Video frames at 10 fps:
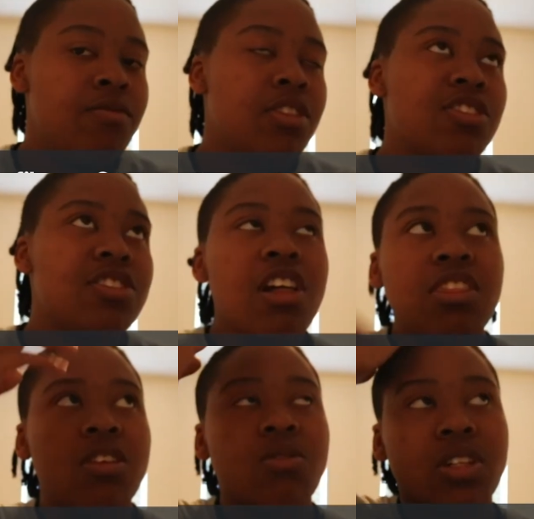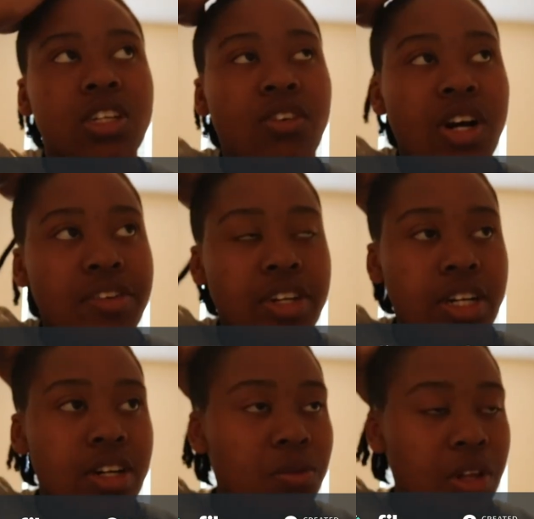there's nothing really around
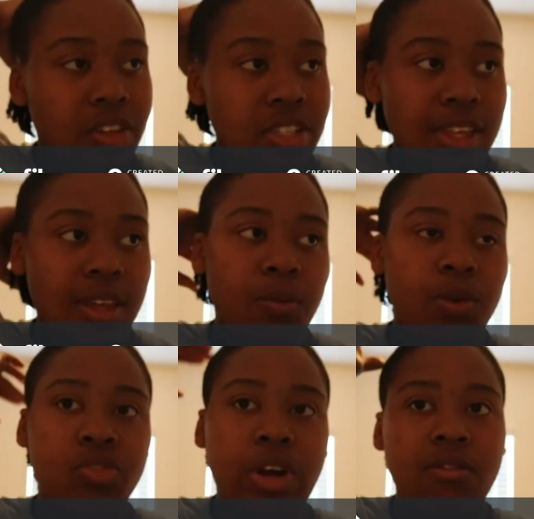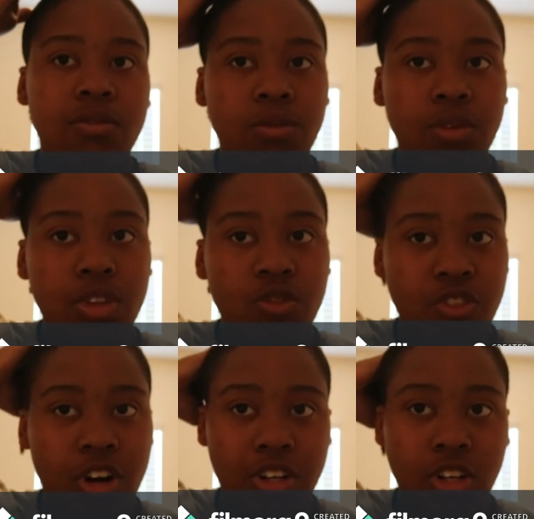here unless like we drive really
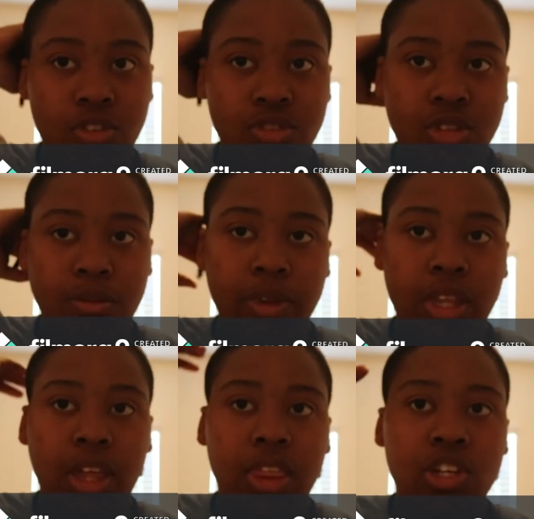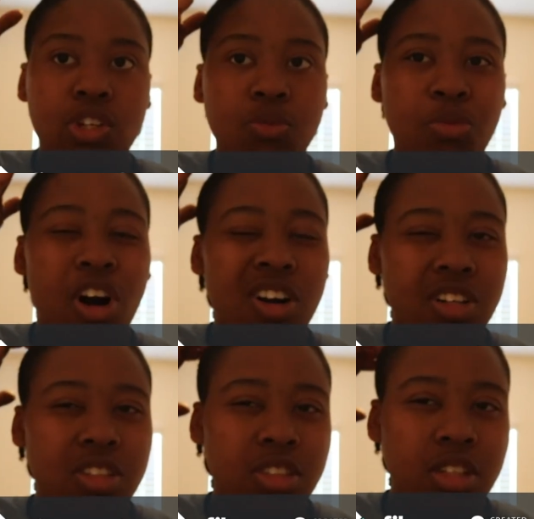far to go do something. Like there's just
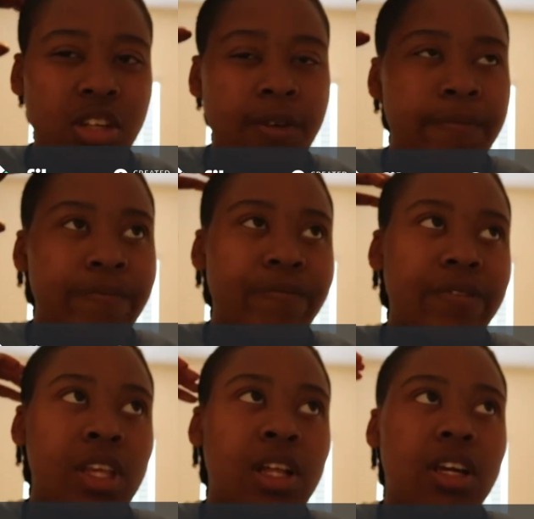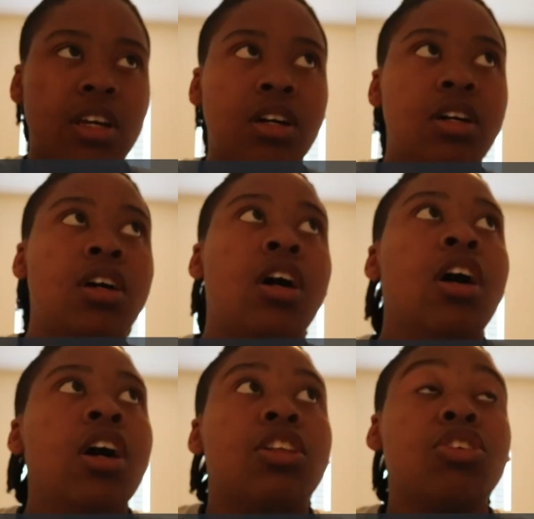parks, like
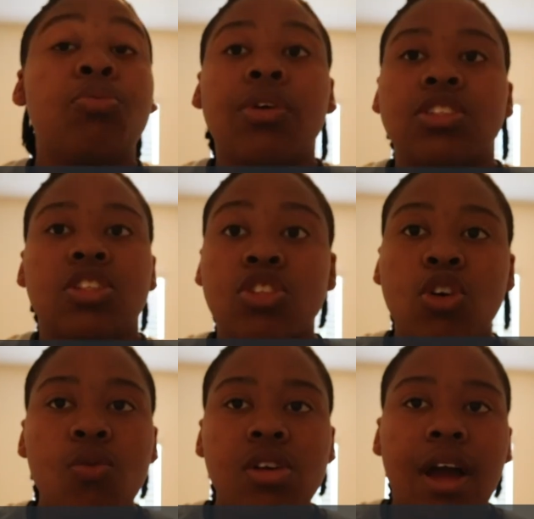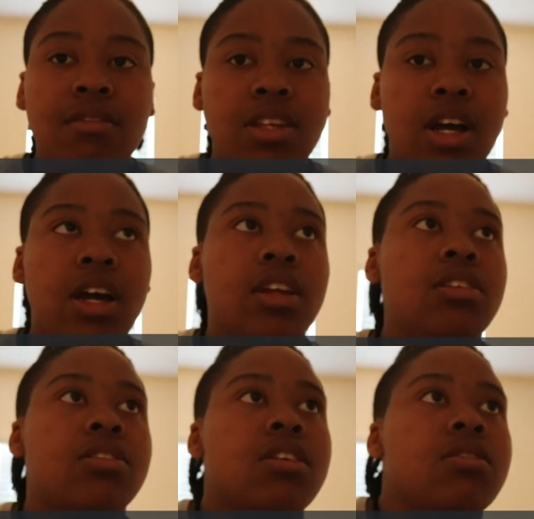little parks, and there's no one outside.
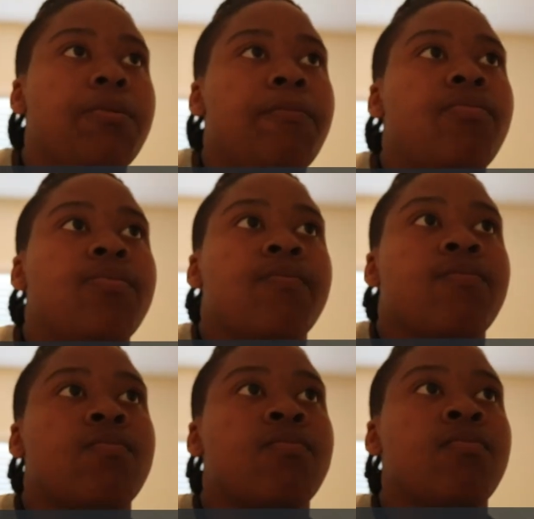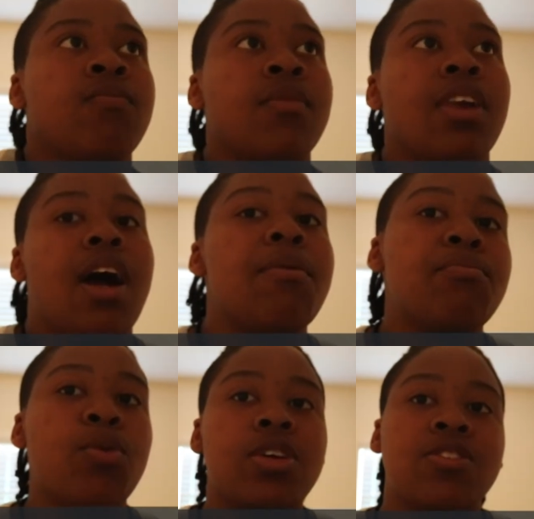So
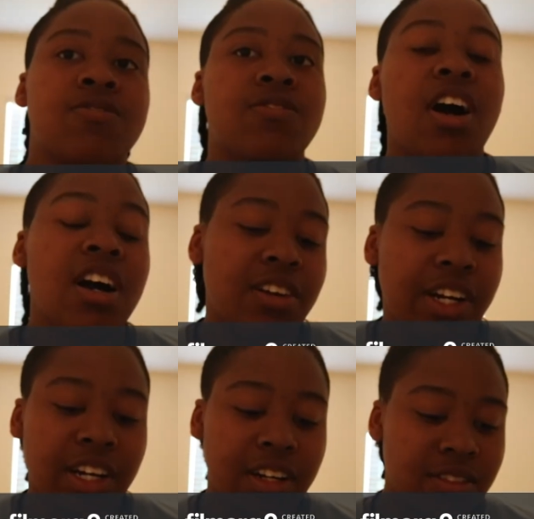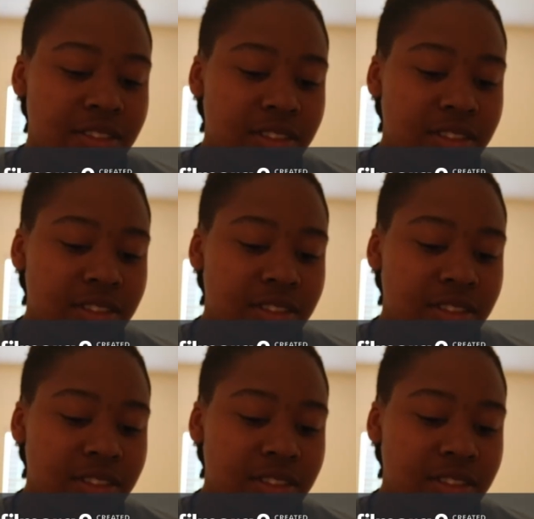I'm bored as fuck right now.